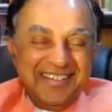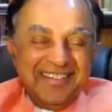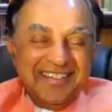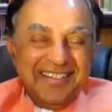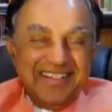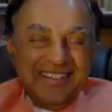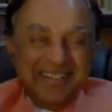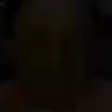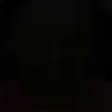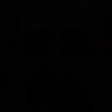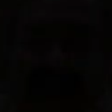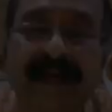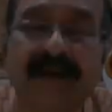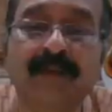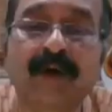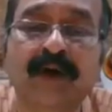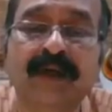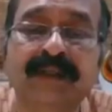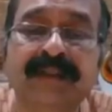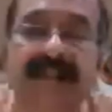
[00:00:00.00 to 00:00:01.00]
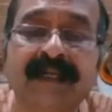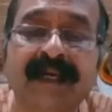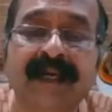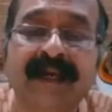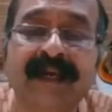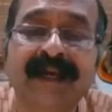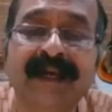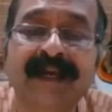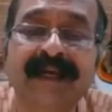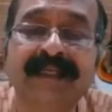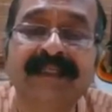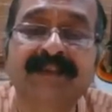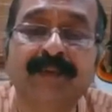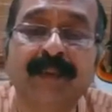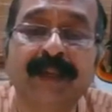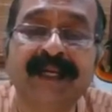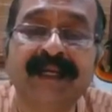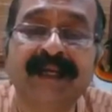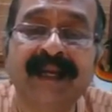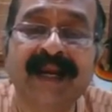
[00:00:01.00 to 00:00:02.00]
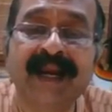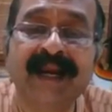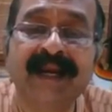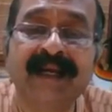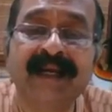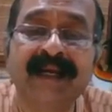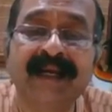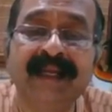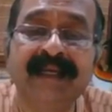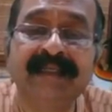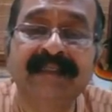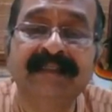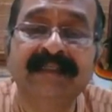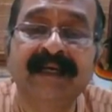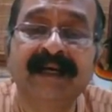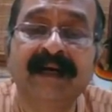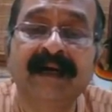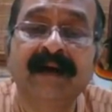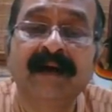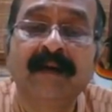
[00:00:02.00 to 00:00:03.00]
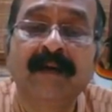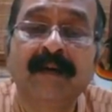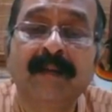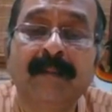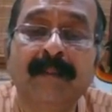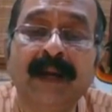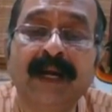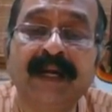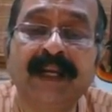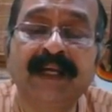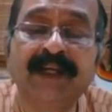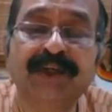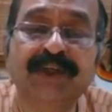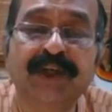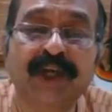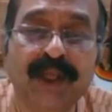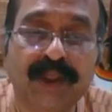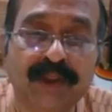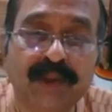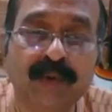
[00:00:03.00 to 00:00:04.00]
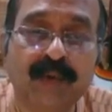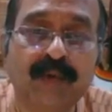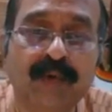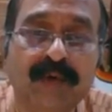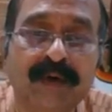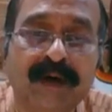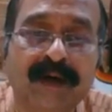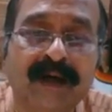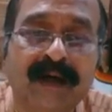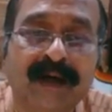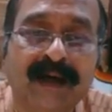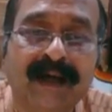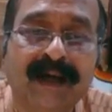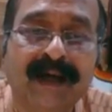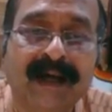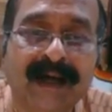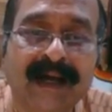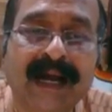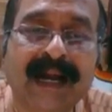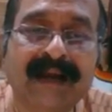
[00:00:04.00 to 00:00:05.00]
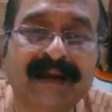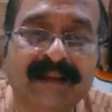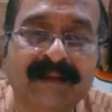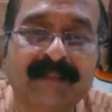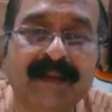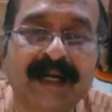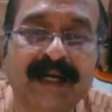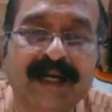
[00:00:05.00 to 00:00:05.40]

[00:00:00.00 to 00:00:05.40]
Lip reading: Satish said was his Twitter handle is the British Hindu, at the